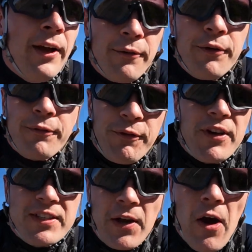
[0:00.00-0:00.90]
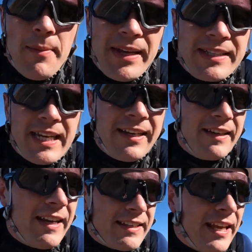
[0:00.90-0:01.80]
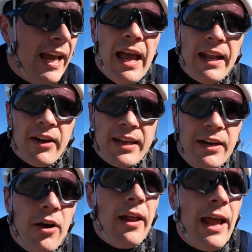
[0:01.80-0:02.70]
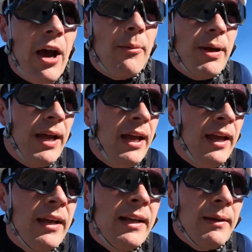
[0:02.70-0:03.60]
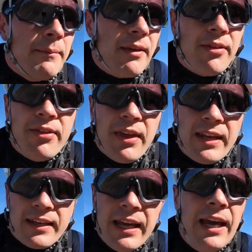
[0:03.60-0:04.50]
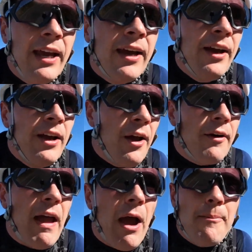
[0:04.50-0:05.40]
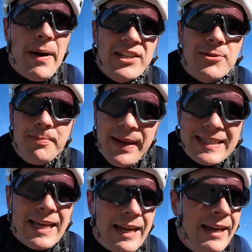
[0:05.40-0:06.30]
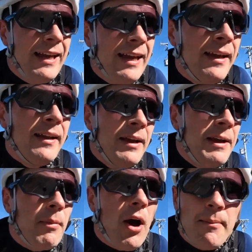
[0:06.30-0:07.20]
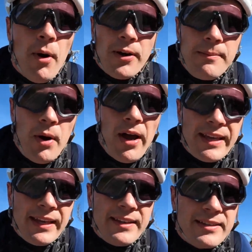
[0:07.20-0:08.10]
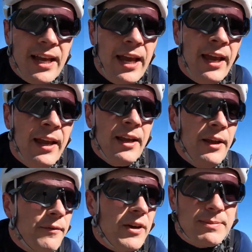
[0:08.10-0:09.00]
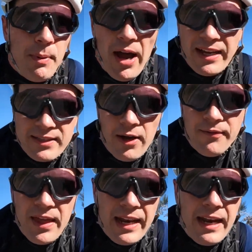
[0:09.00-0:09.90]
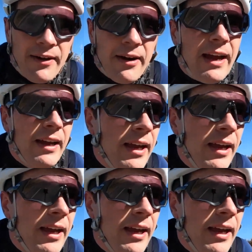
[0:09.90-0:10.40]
for the first time in 10 years. And I cannot help but think of how much better my modern bike is versus bikes of that era.